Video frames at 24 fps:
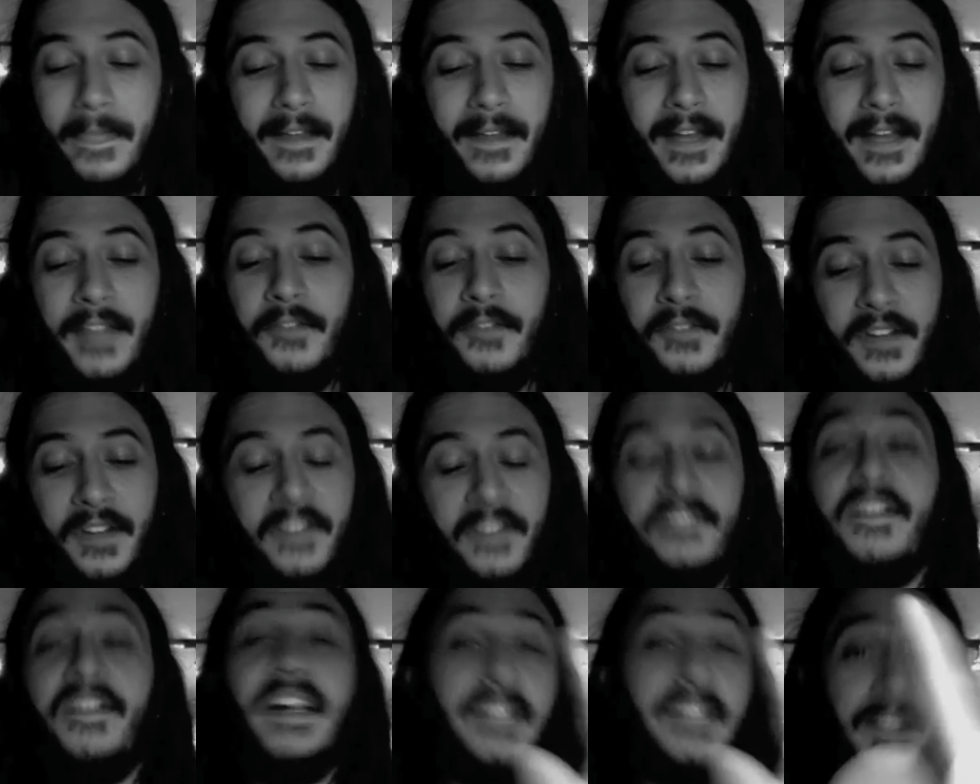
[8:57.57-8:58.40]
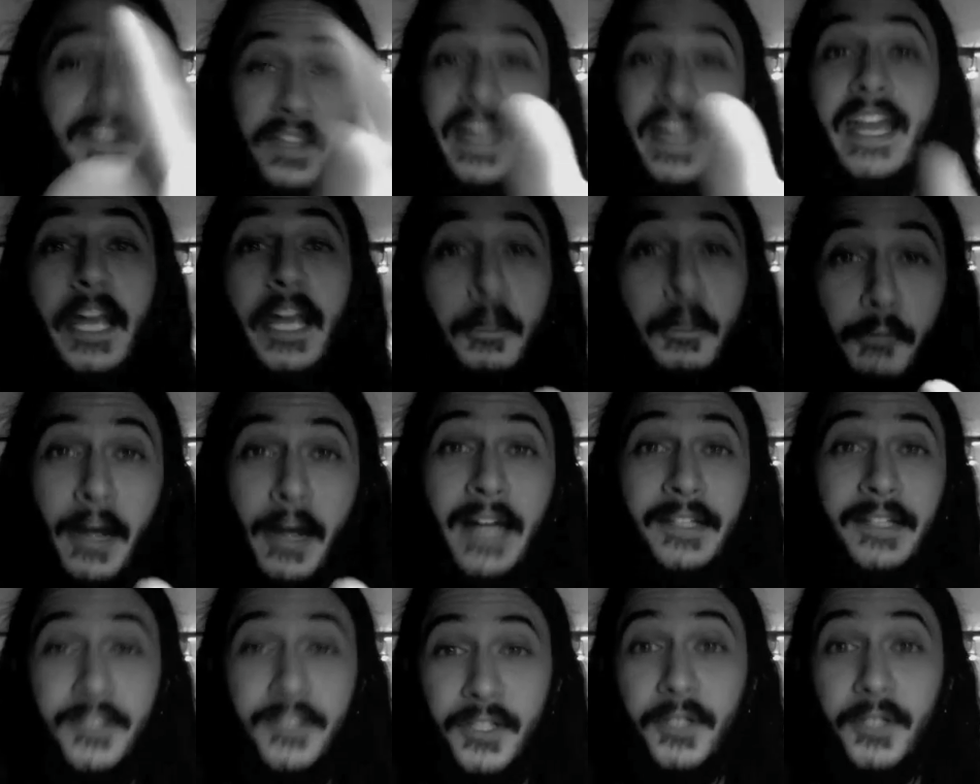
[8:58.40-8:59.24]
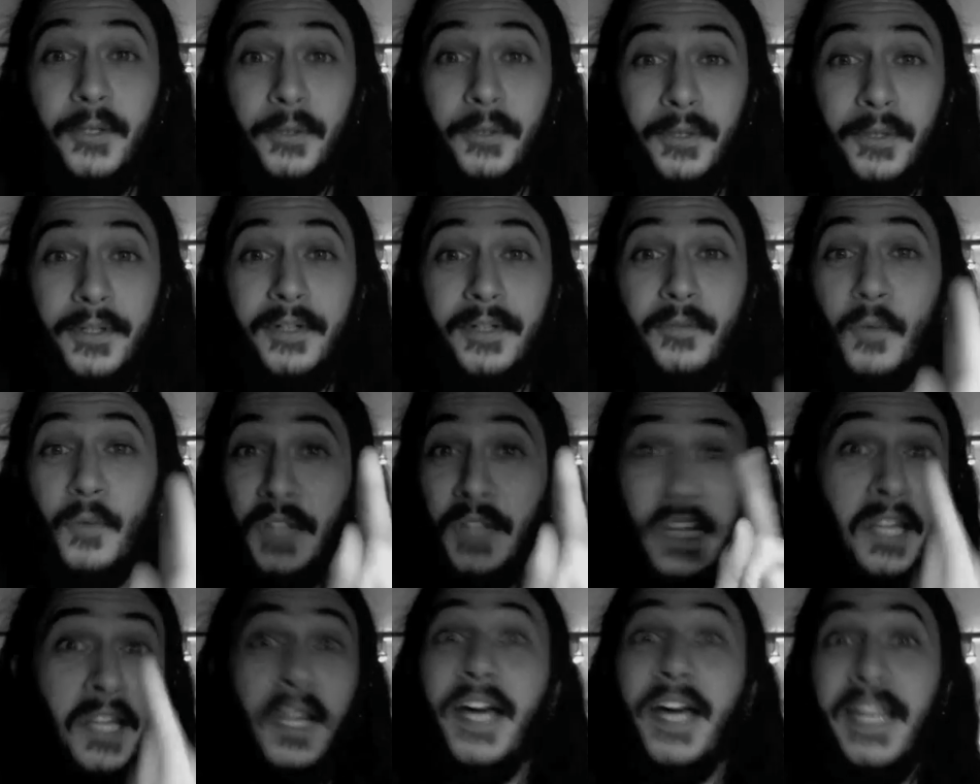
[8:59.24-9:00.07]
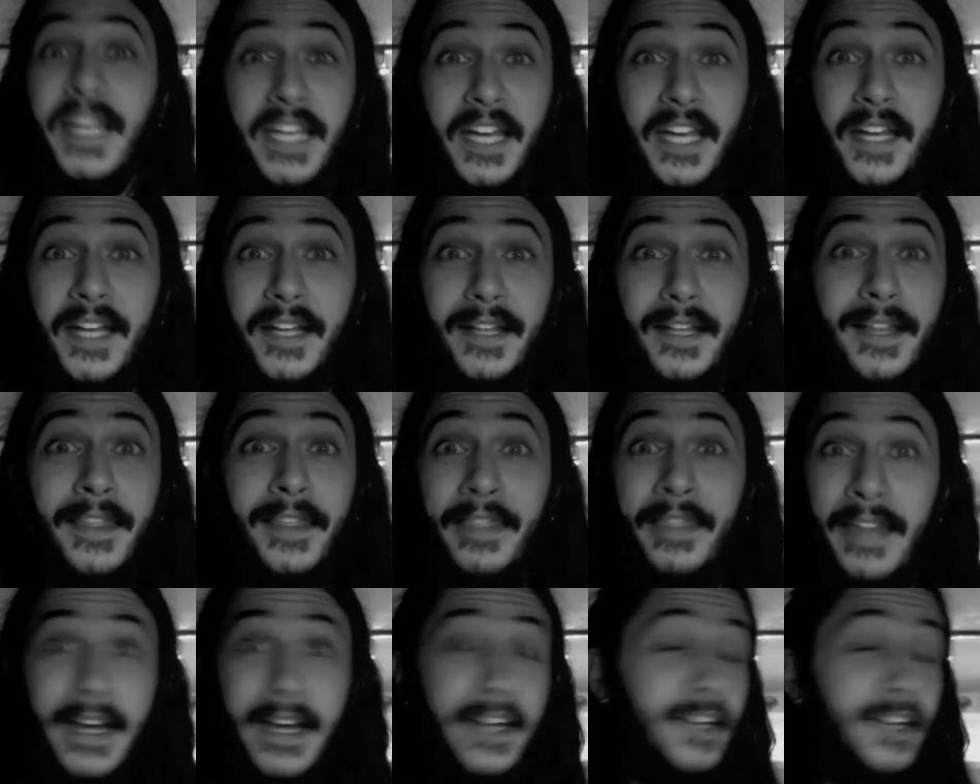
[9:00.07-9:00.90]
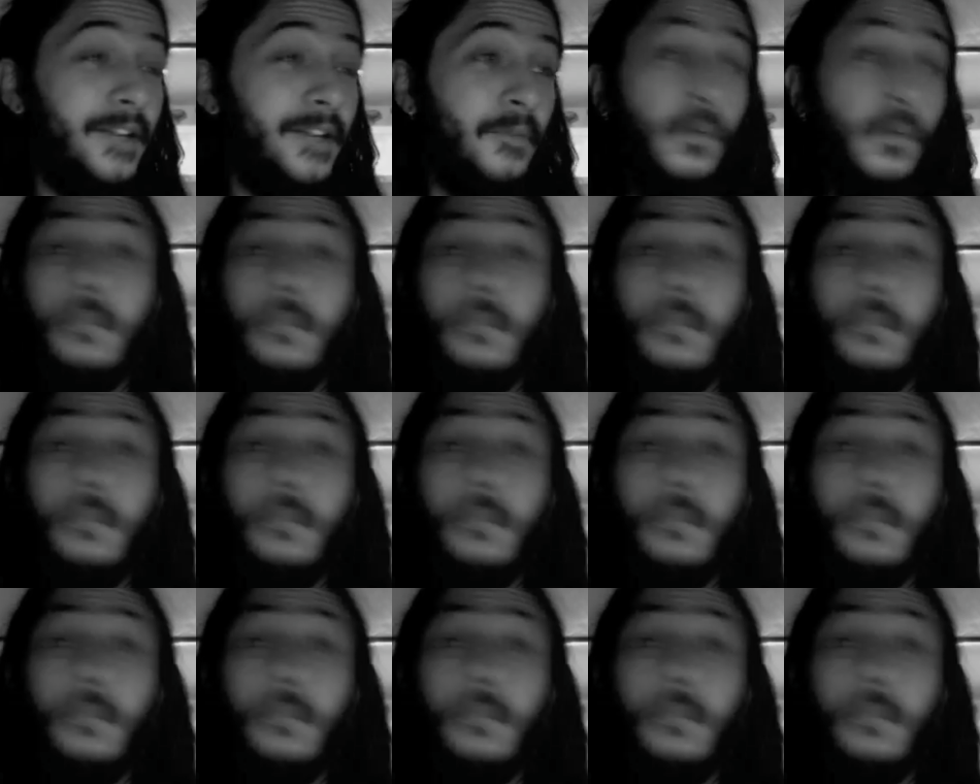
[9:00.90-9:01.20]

And there's an effect on the Hayride too, with a light that will